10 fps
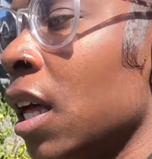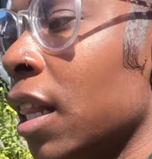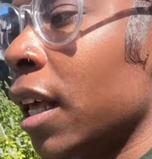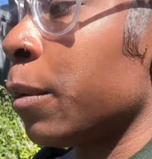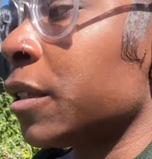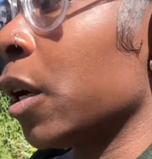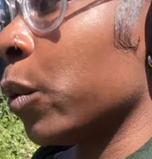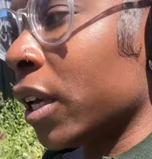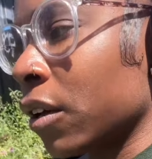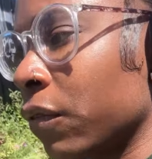Labor Day
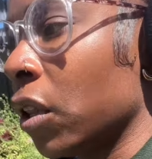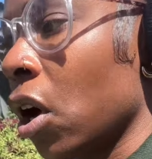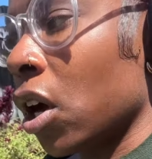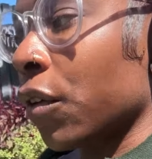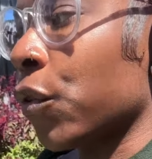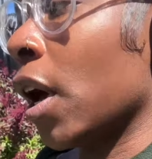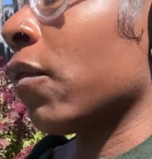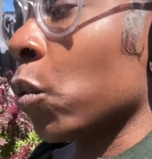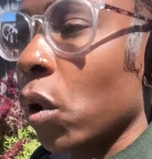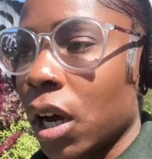weekend vlog. If you
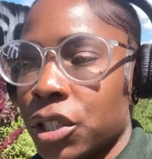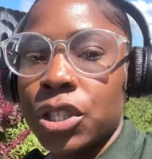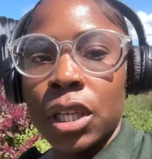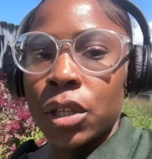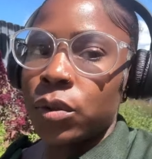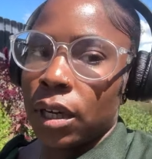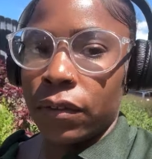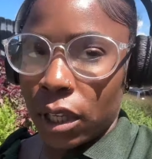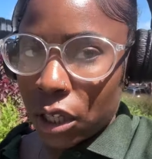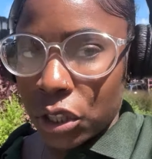haven't watched it, you
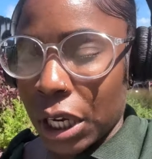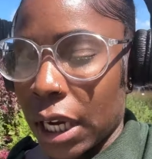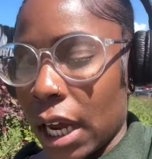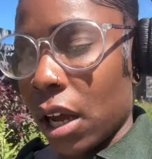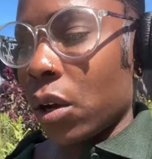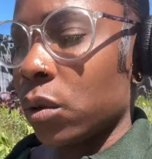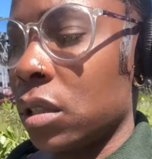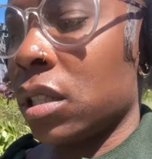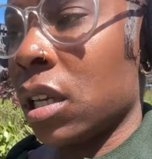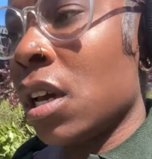definitely need to check it
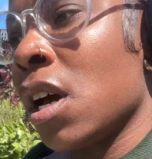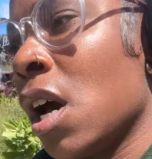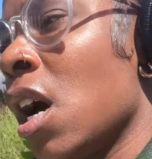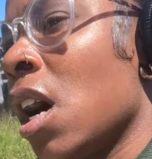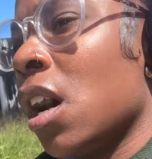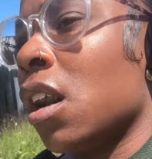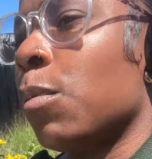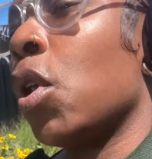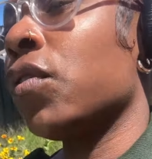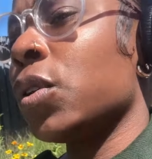out.
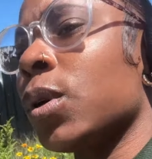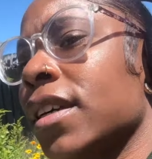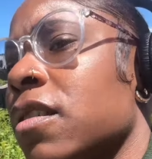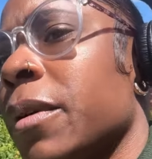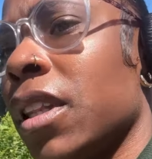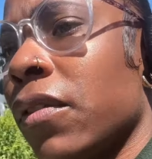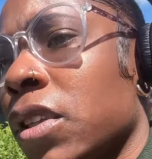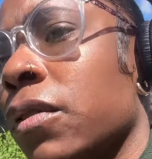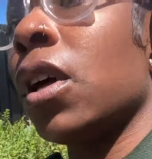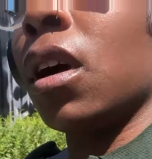Hopefully you guys have been loving
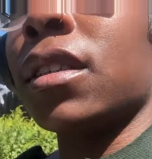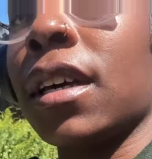the vlogs.